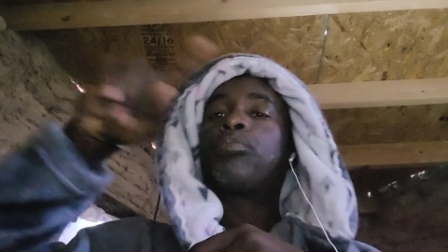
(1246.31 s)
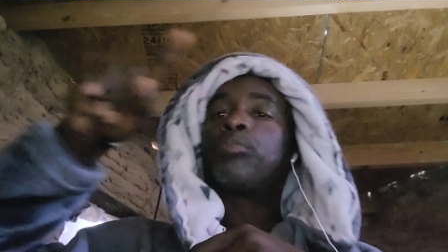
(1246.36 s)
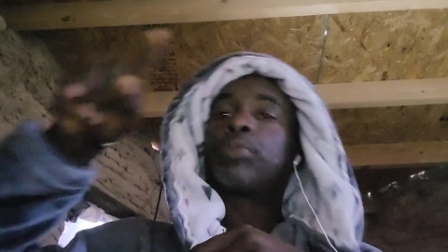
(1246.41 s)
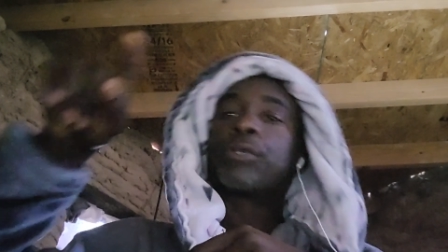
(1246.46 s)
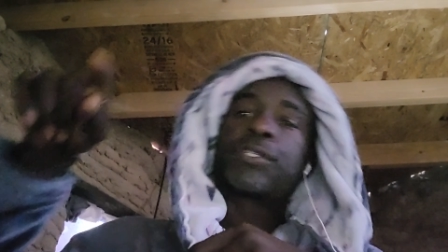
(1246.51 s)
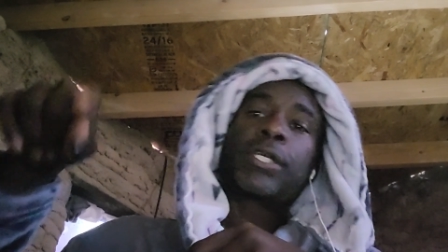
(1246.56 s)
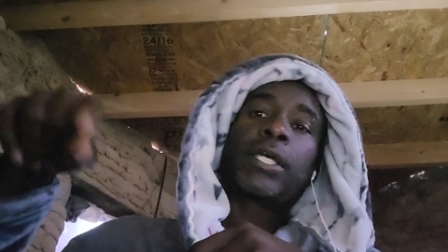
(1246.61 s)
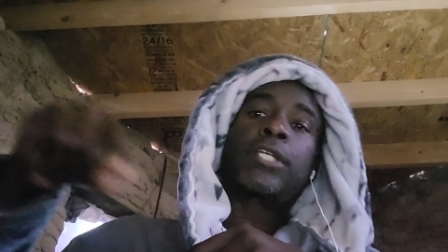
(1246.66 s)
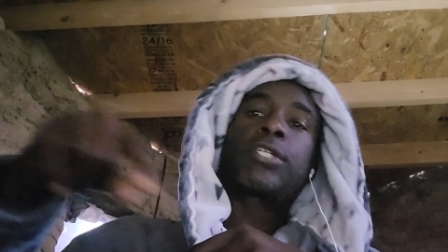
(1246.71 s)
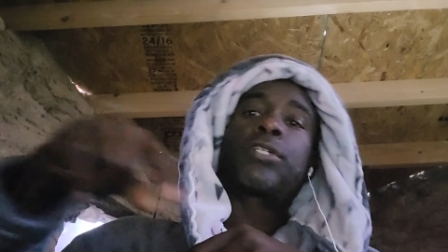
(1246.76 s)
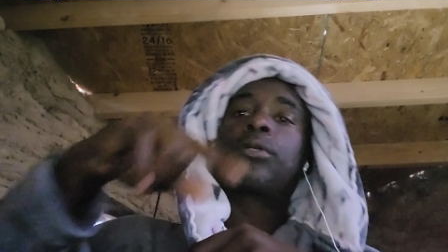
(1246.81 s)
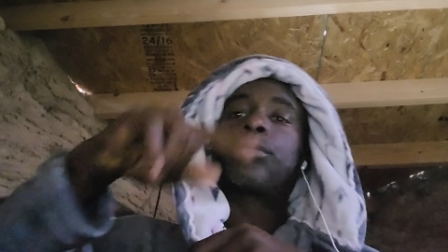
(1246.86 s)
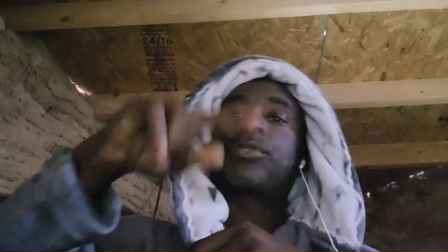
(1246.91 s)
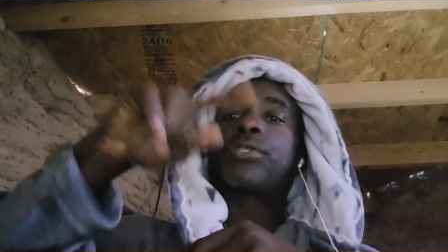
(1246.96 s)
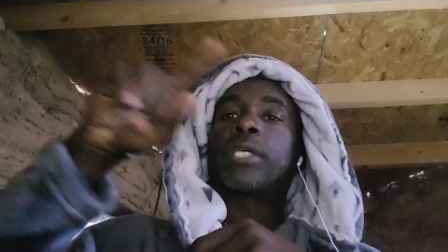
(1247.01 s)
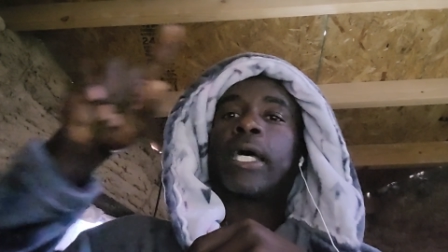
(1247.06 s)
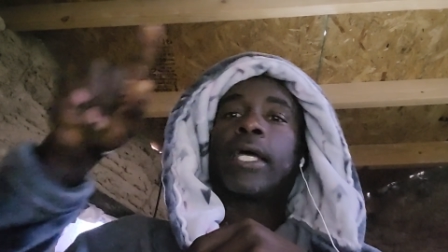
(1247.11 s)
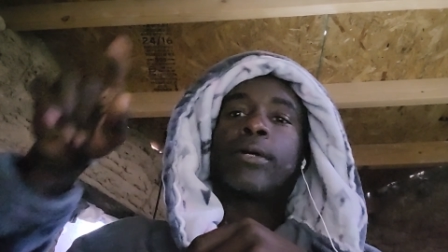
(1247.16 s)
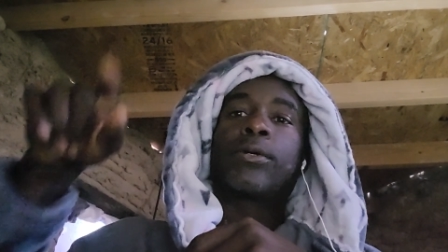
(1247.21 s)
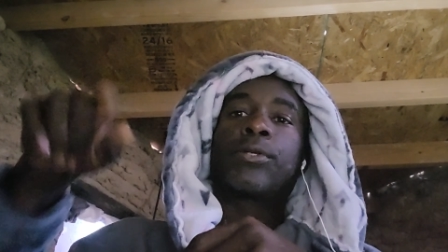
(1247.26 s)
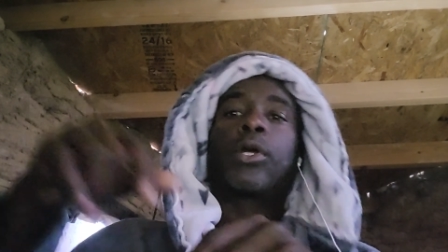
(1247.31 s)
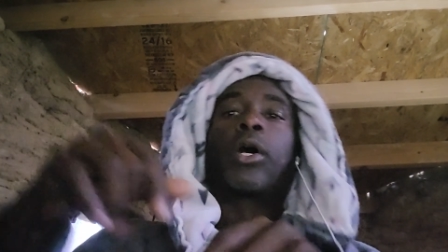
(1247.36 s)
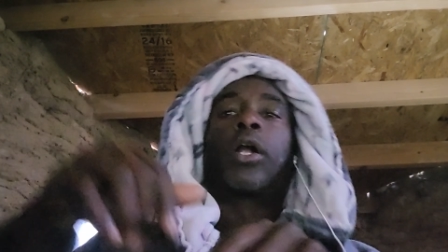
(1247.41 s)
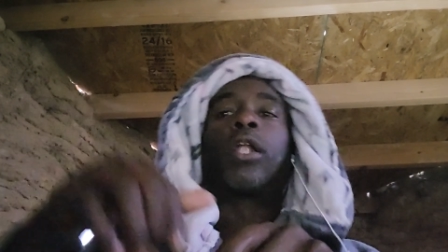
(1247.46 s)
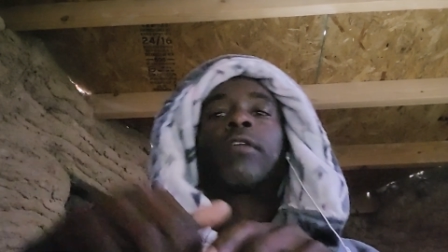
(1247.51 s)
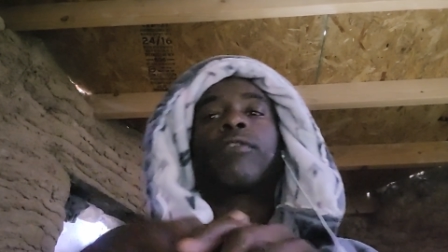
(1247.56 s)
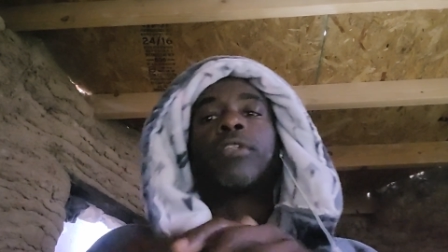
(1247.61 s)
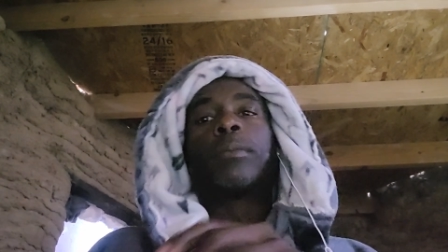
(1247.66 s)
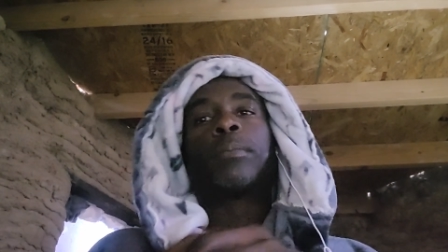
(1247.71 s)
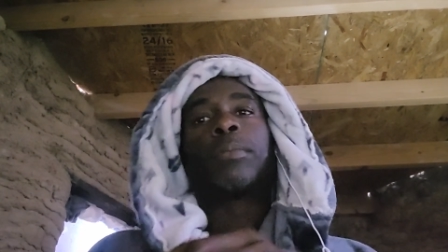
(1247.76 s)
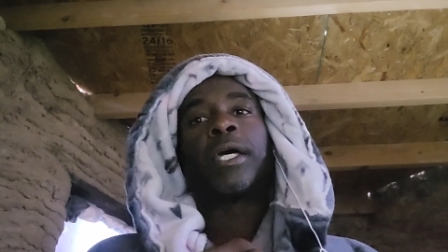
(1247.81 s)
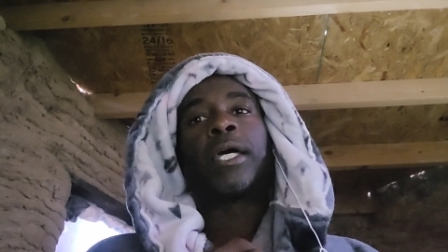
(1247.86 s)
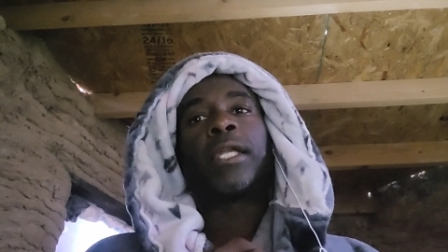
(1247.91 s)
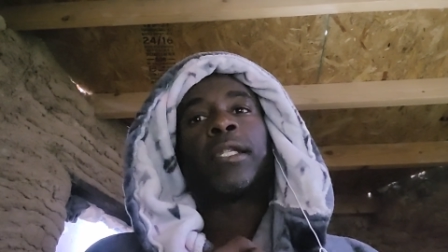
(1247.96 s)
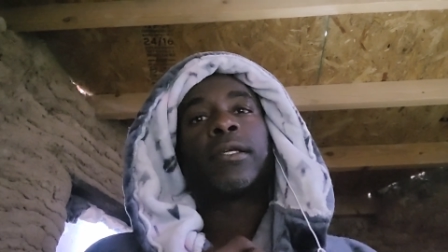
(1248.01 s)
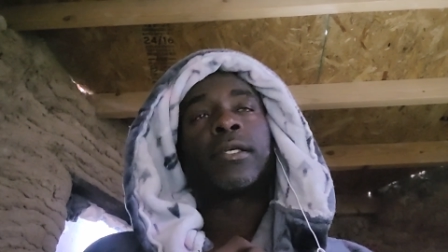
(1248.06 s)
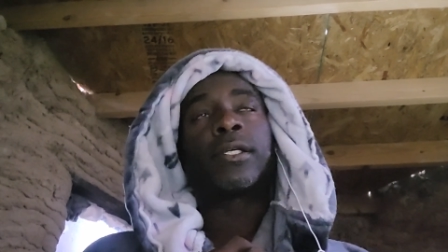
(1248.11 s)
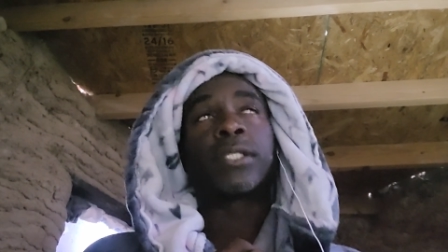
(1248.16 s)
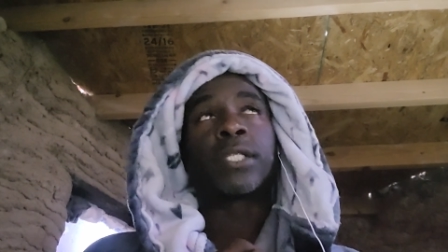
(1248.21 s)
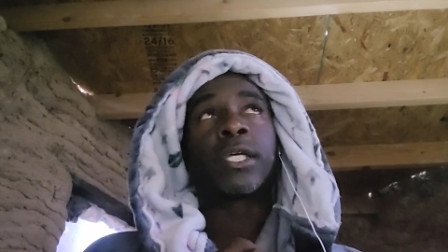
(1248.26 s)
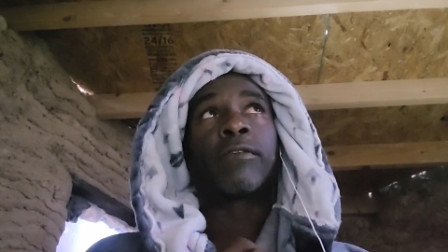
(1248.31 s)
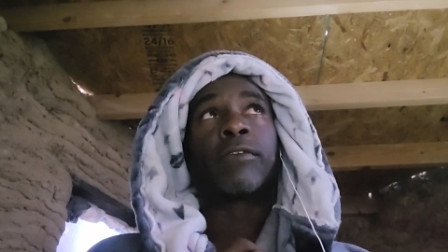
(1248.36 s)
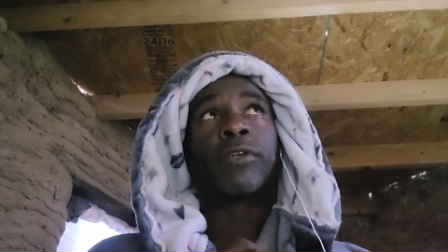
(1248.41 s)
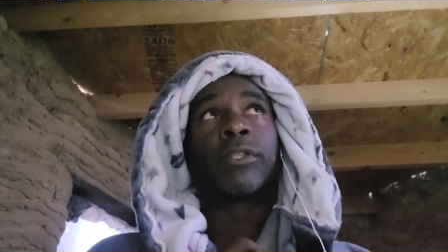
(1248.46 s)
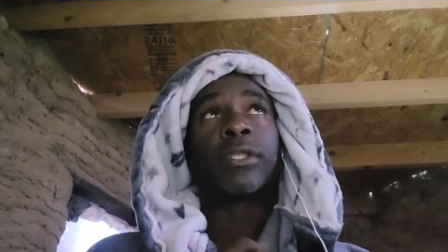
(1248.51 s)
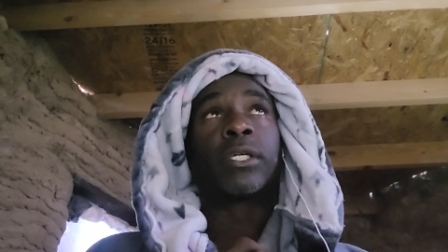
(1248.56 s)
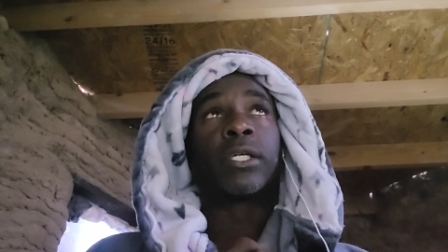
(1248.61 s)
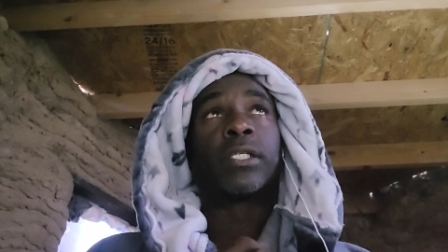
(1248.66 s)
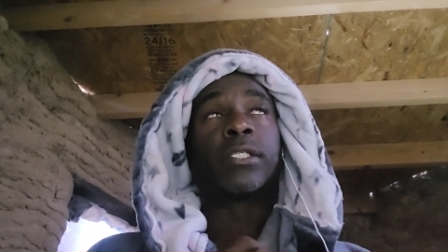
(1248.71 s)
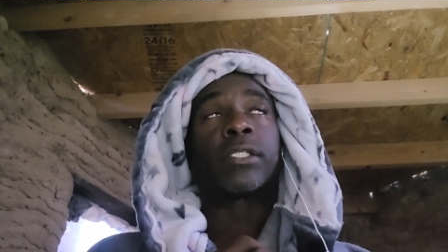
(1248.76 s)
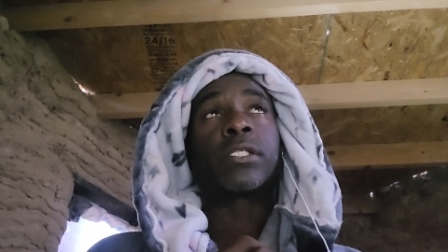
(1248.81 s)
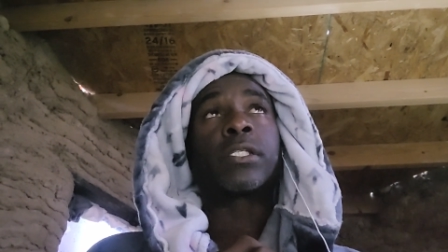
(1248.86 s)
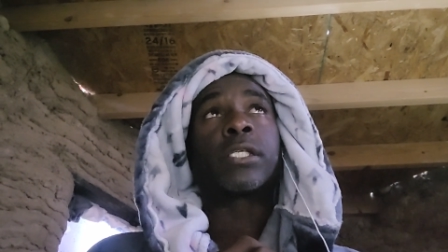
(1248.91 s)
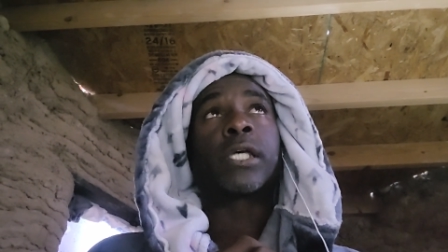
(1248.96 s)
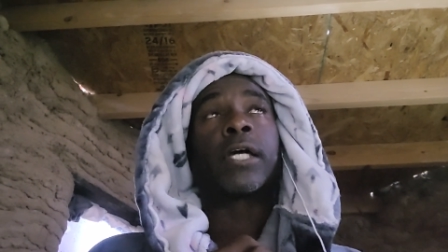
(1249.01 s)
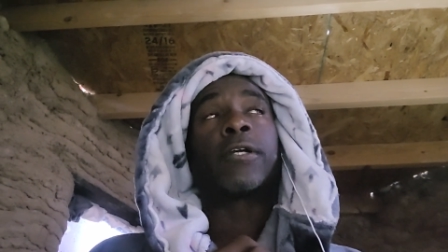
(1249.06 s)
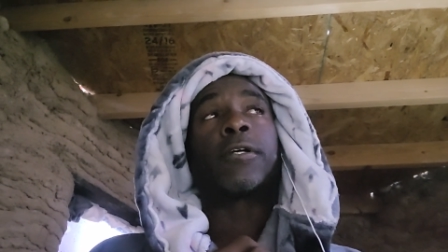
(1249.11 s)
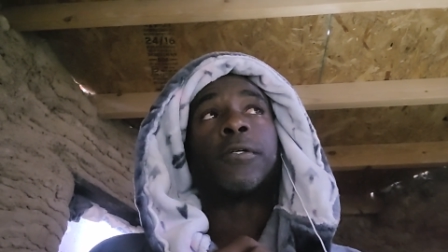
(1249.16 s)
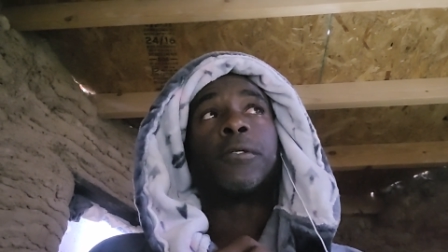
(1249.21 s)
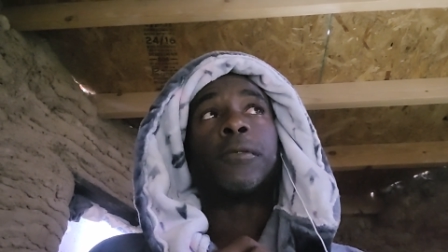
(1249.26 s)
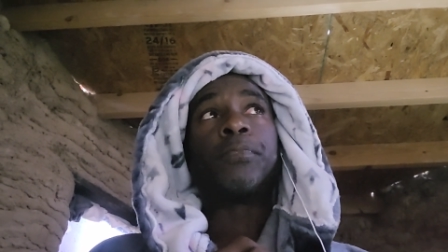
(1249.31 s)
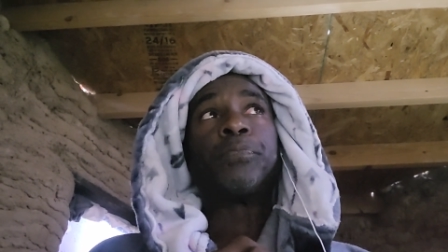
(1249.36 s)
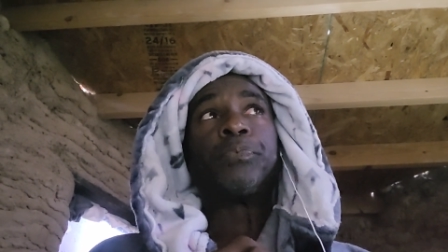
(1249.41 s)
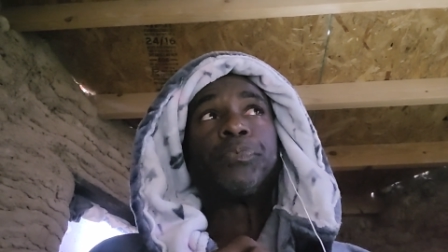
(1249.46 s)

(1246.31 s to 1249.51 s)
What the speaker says: Processional cycles all over the planet because everything is a cycle.